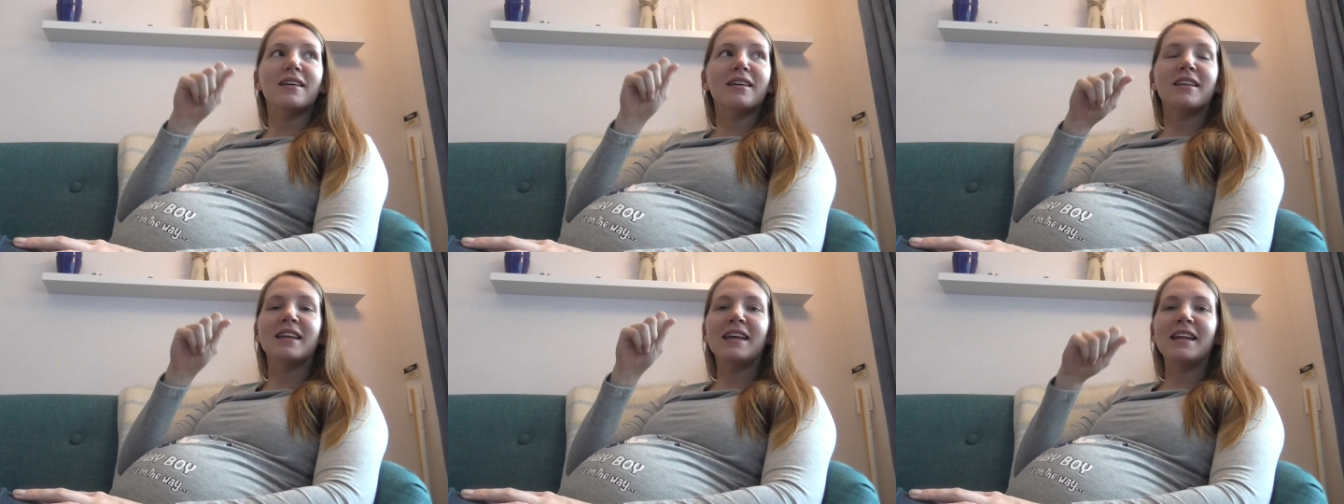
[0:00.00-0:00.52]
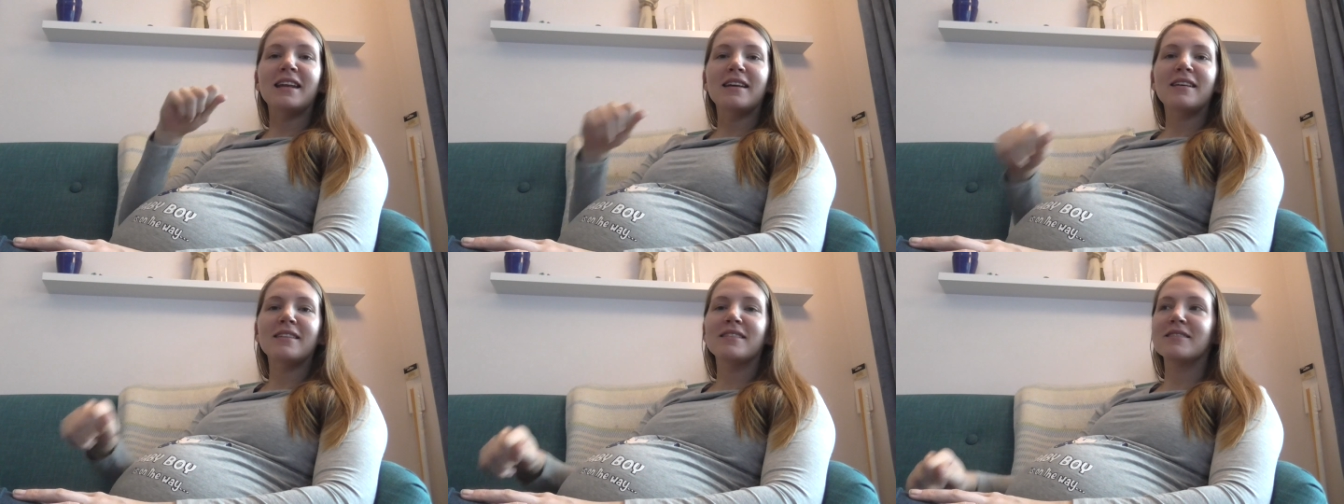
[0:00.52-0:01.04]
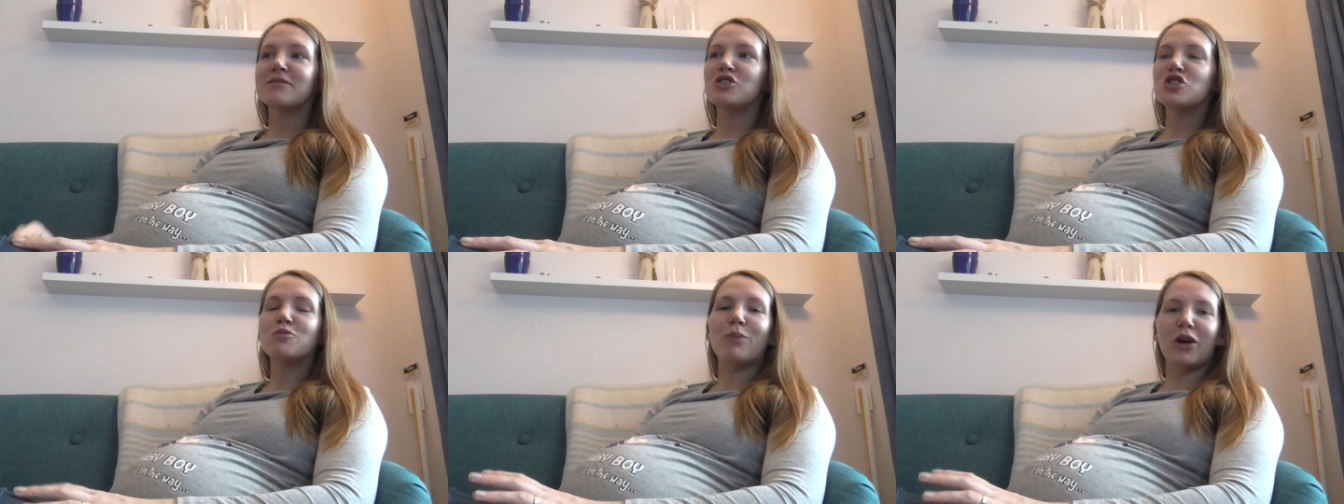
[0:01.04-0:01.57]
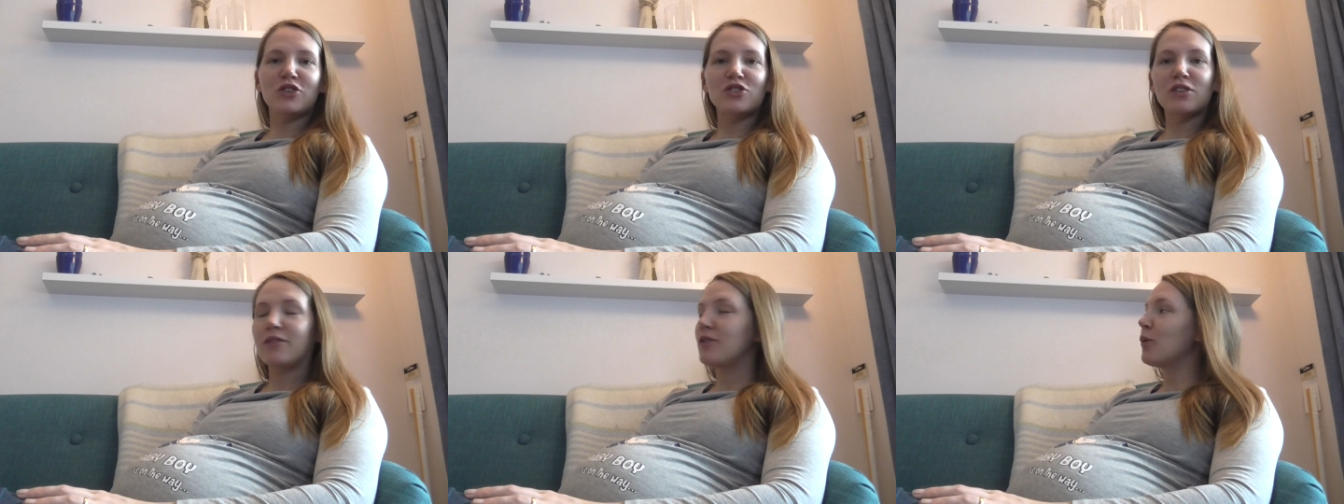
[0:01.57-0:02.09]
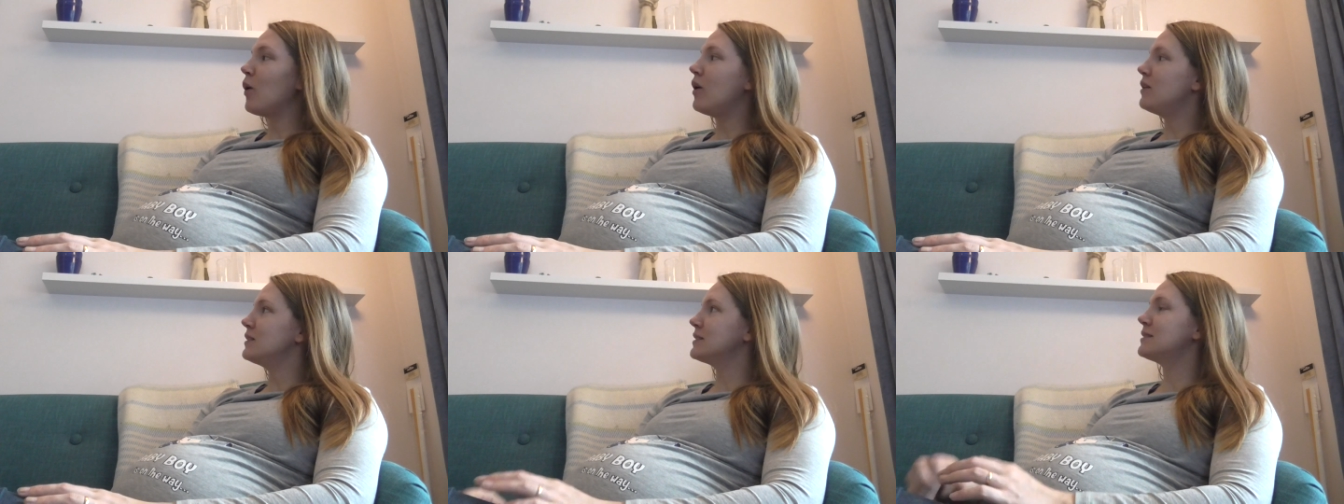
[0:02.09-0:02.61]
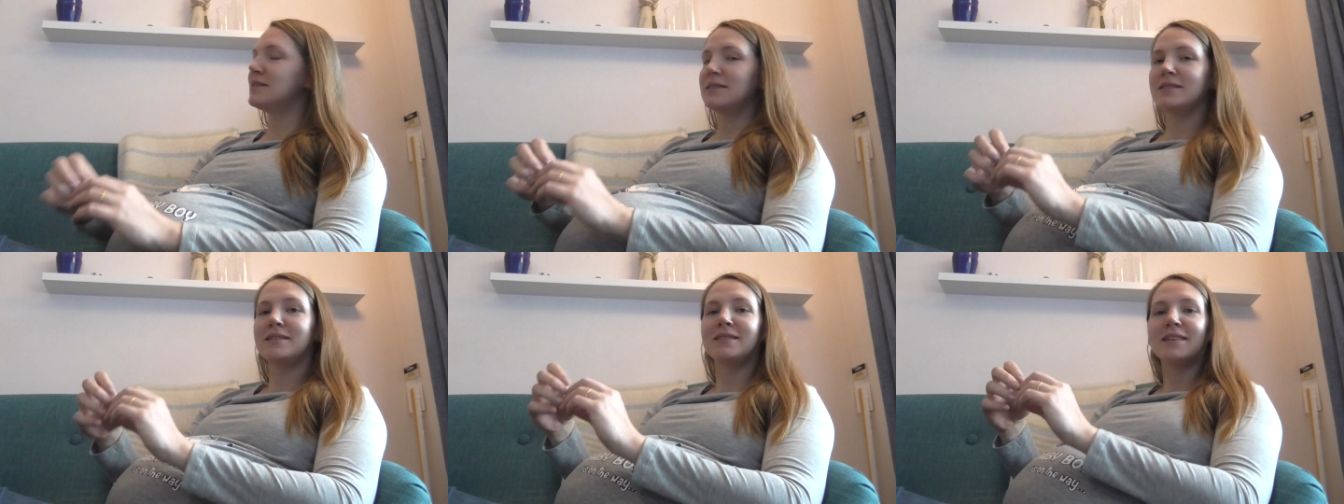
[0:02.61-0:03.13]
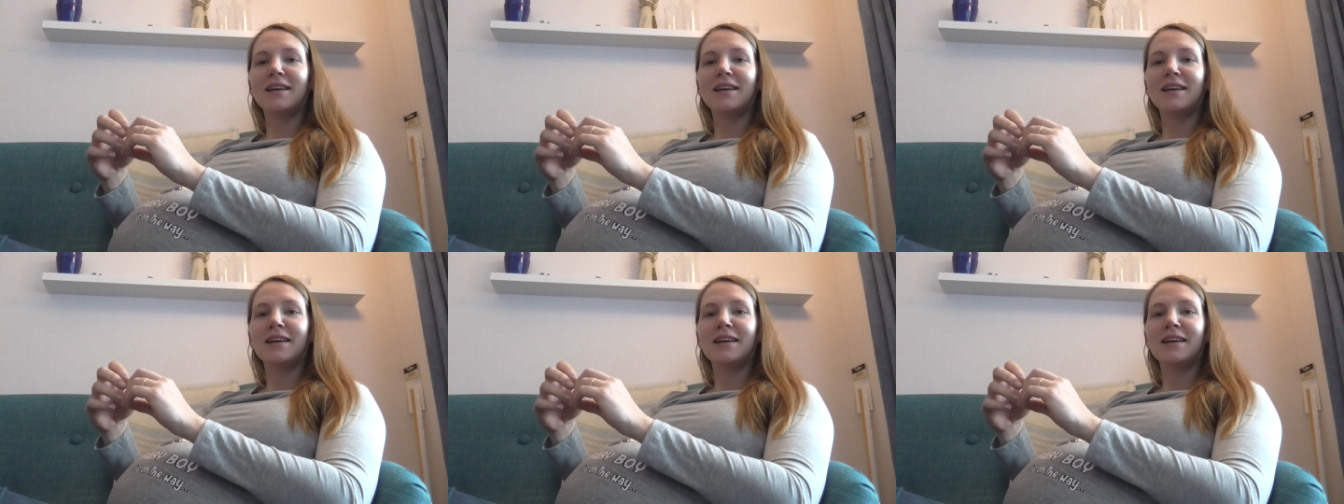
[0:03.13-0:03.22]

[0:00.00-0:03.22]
cleaning spots of the walls and